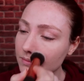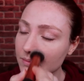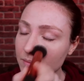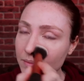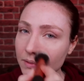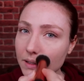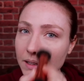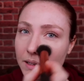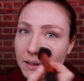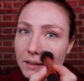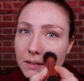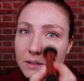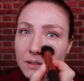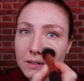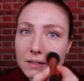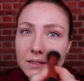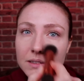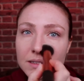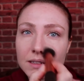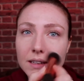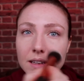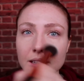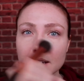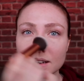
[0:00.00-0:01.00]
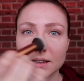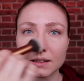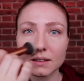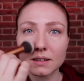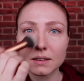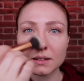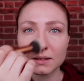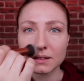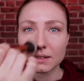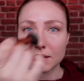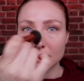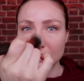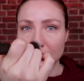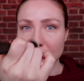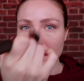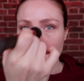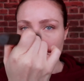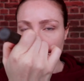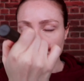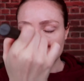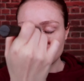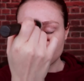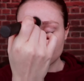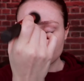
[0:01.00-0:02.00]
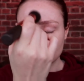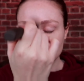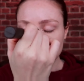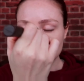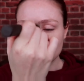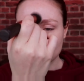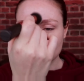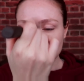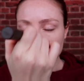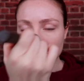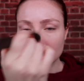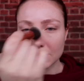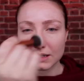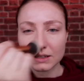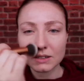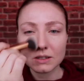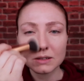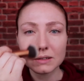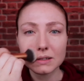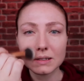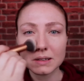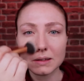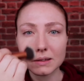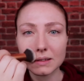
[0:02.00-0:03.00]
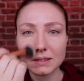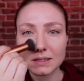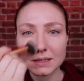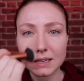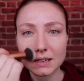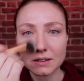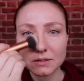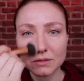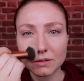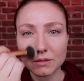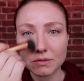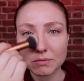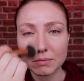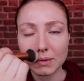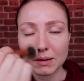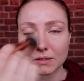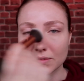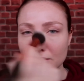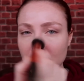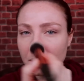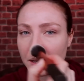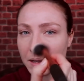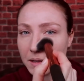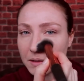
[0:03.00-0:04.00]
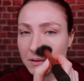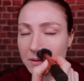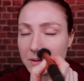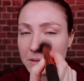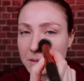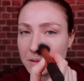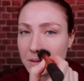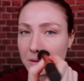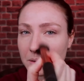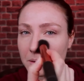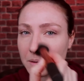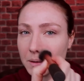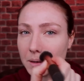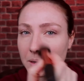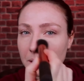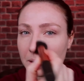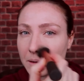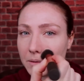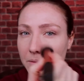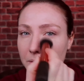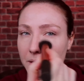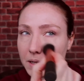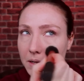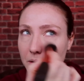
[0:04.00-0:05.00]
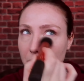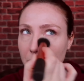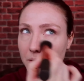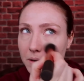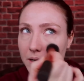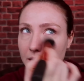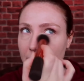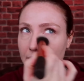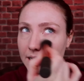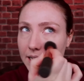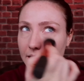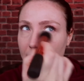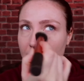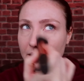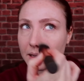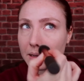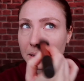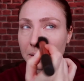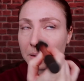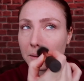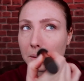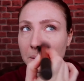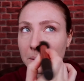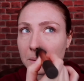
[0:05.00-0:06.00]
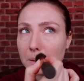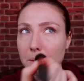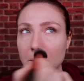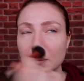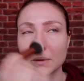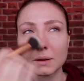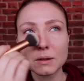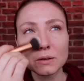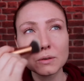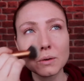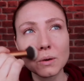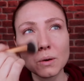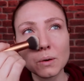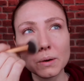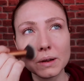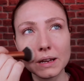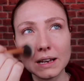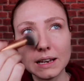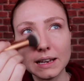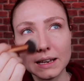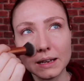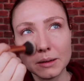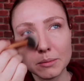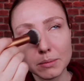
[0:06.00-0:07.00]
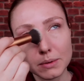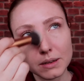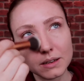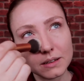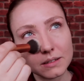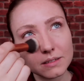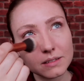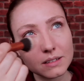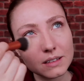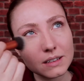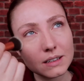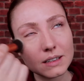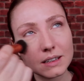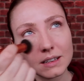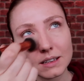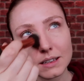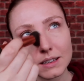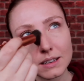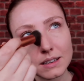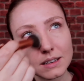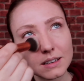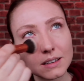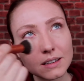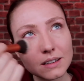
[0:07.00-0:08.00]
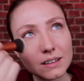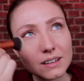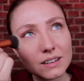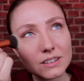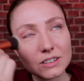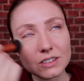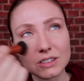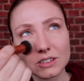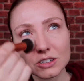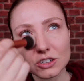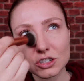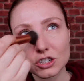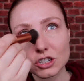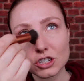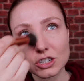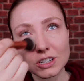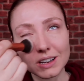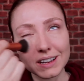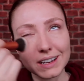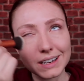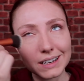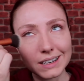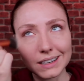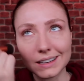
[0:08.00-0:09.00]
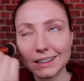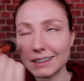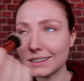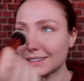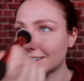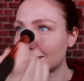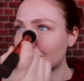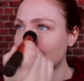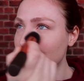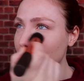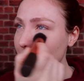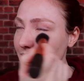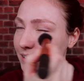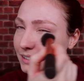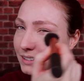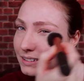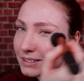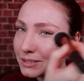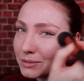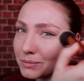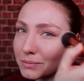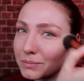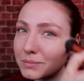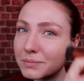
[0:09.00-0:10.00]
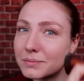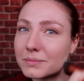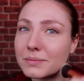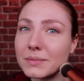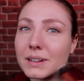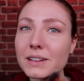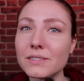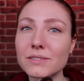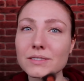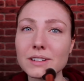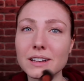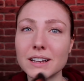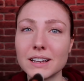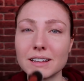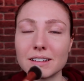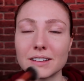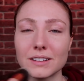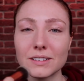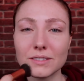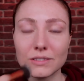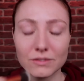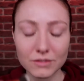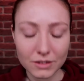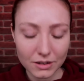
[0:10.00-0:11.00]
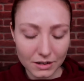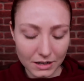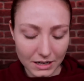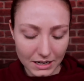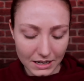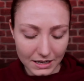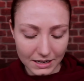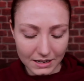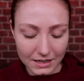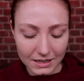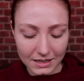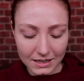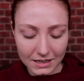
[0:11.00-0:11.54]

And then just like really just in the centre of my face. I get really oily here. Well, not oily, but just shiny. I have like very